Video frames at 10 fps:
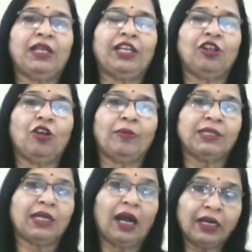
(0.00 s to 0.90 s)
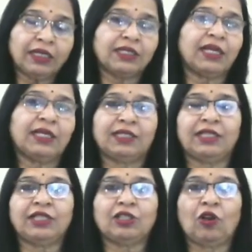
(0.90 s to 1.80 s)
economics understands
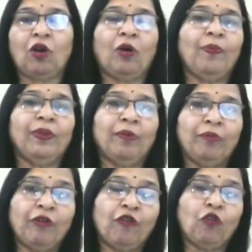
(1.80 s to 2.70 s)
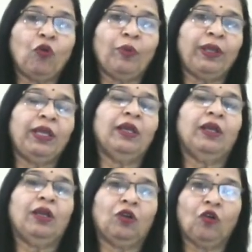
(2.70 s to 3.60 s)
these laws before we
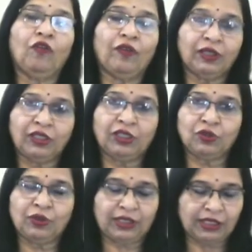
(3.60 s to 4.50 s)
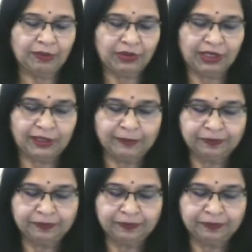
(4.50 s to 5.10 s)
go further into the subject.